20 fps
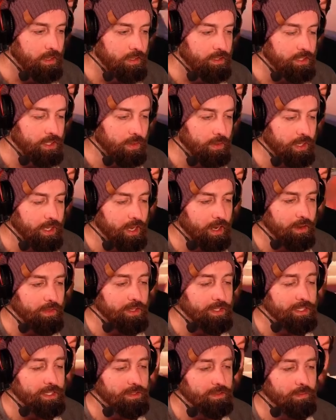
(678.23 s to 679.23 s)
So here,
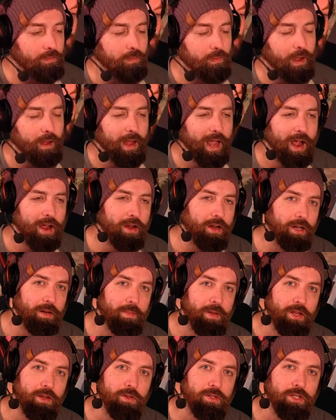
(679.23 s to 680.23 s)
this is how you're going to
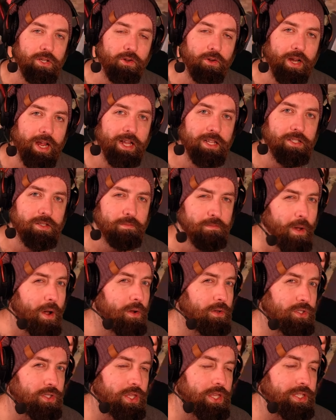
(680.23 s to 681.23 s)
be using grenades
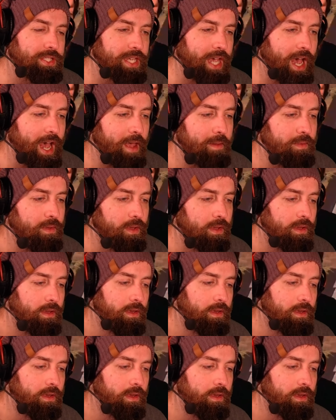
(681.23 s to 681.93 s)
most of the time.